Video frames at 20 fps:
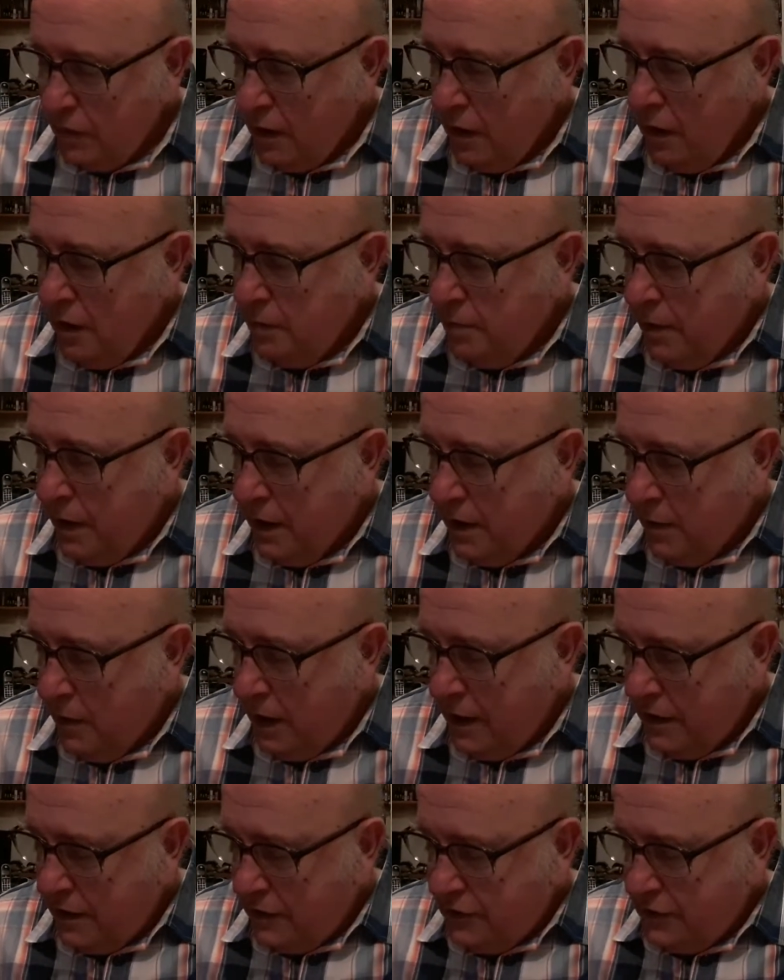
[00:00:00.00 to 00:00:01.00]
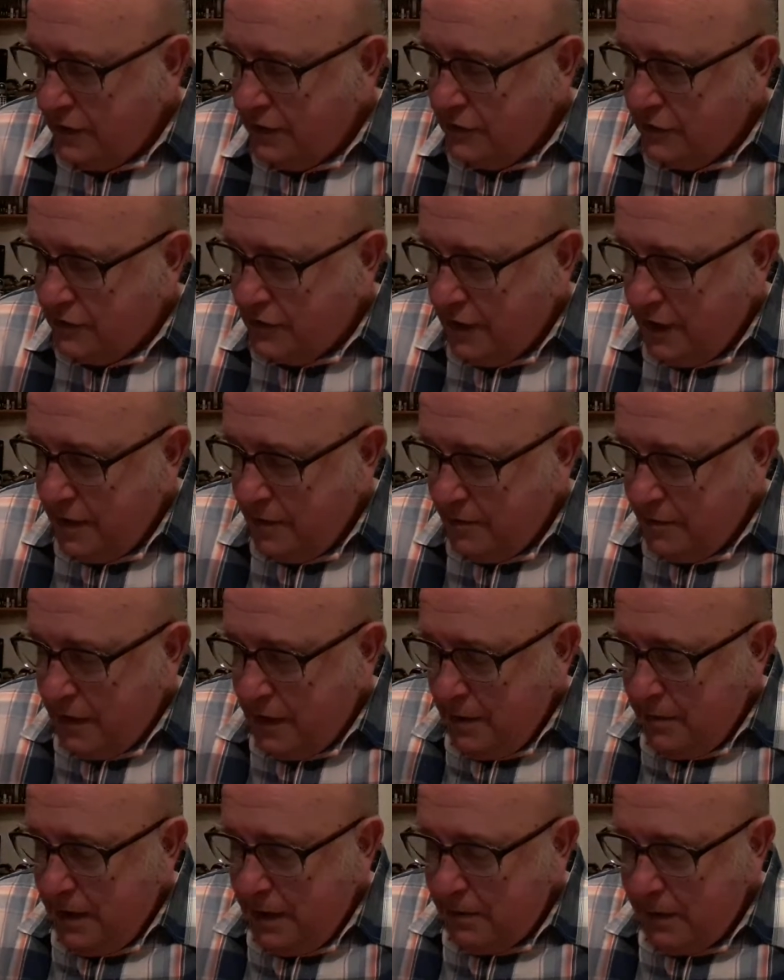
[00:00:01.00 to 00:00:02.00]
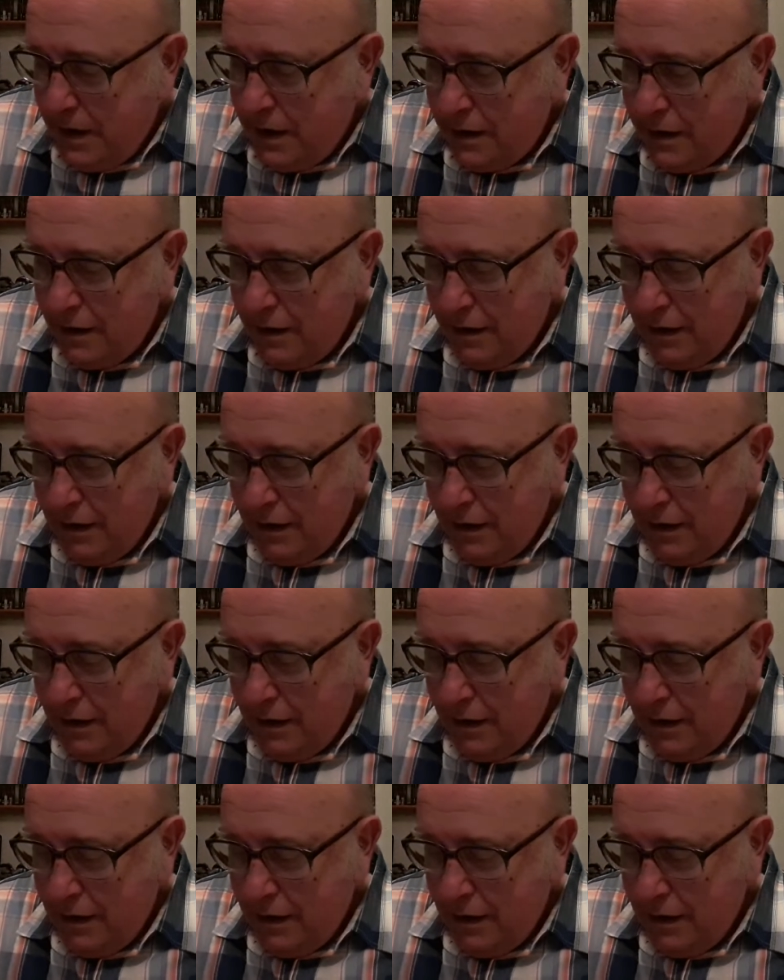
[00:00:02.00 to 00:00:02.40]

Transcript: Oh, by the way, this is come here, mate.